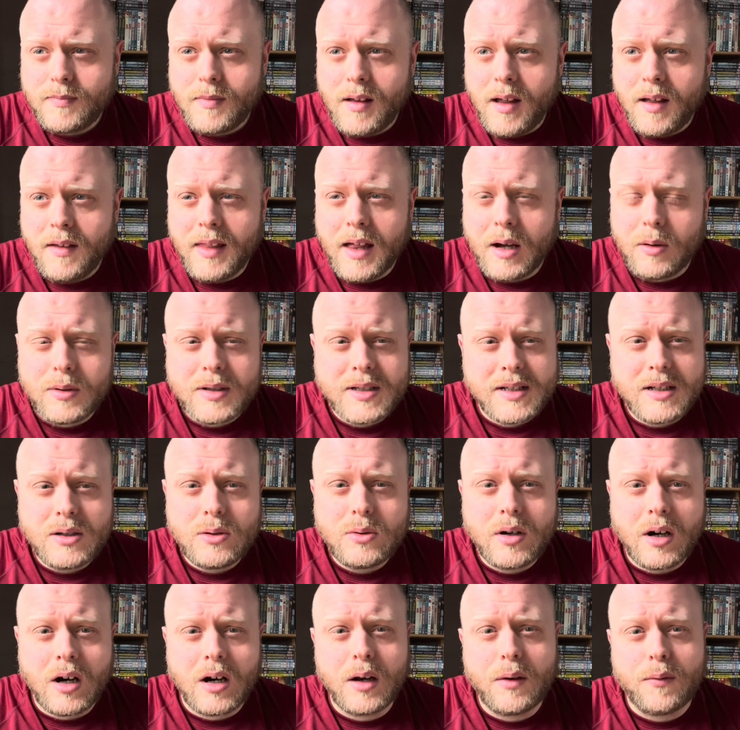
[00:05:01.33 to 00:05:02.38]
that was still
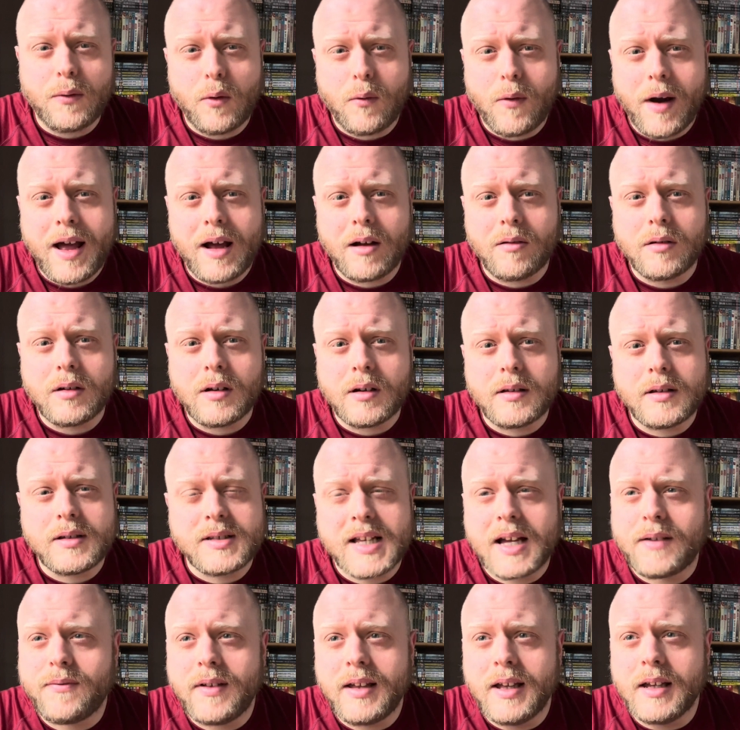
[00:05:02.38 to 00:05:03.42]
kind of around.
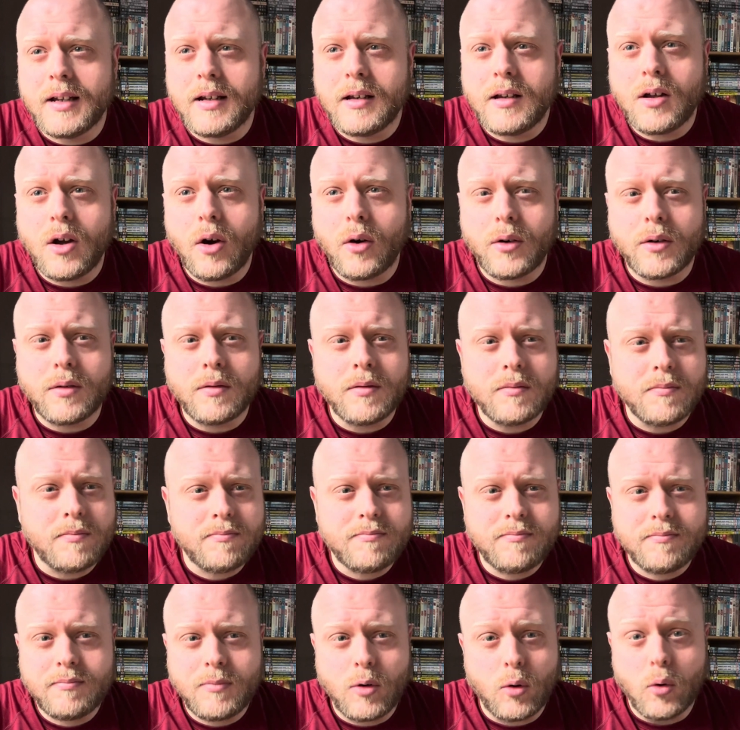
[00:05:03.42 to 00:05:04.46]
Zavvi had gone,
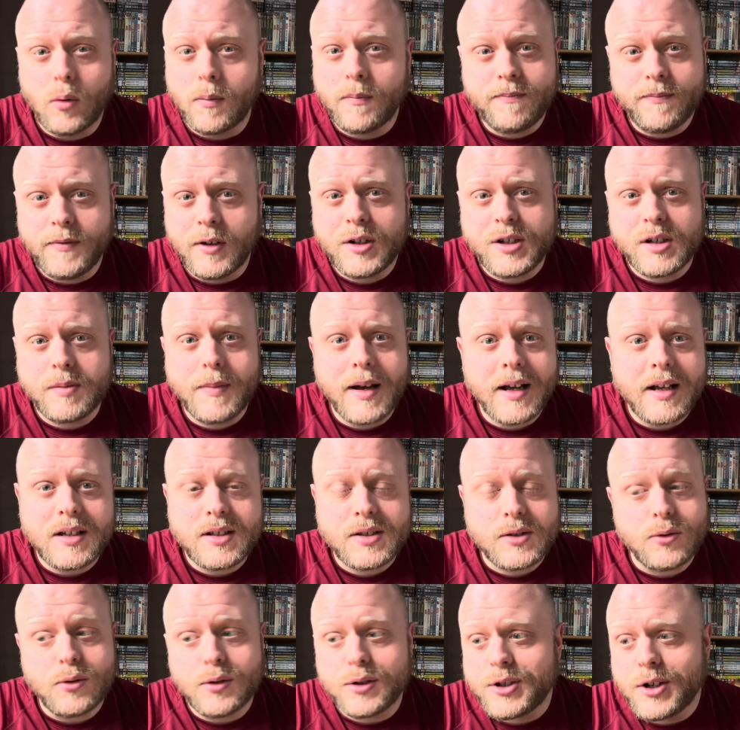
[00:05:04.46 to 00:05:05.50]
or Virgin
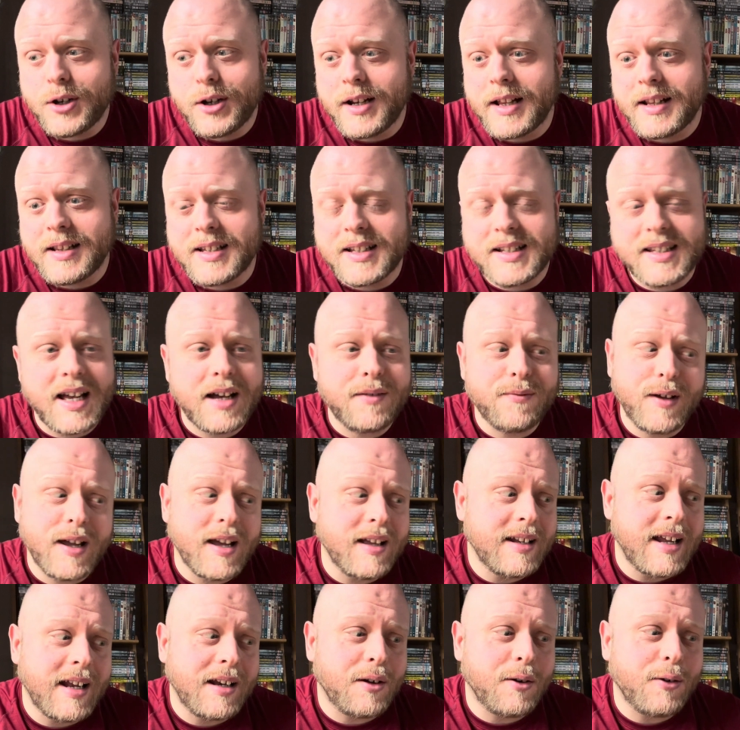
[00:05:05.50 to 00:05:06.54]
Megastore turned into Zavvi and
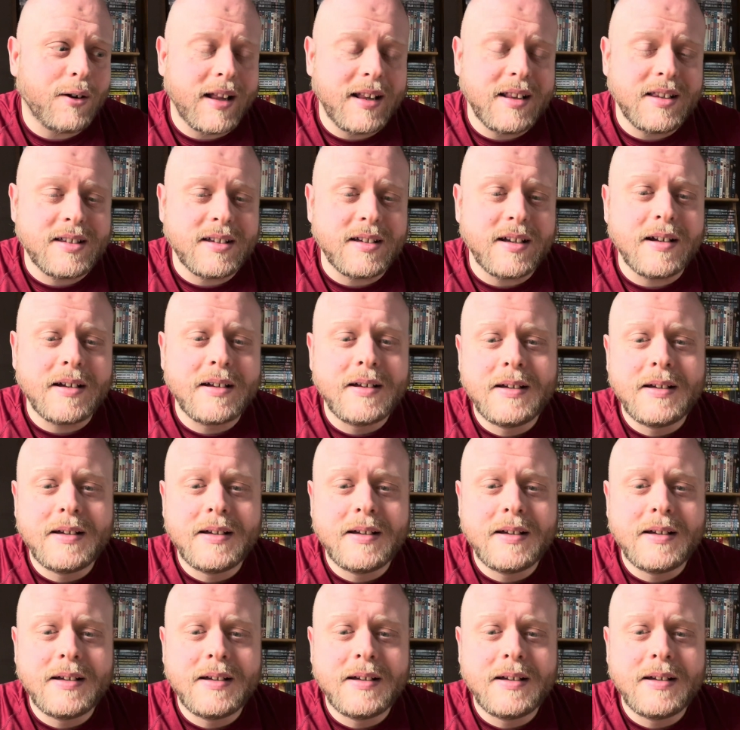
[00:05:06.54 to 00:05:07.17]
then gone into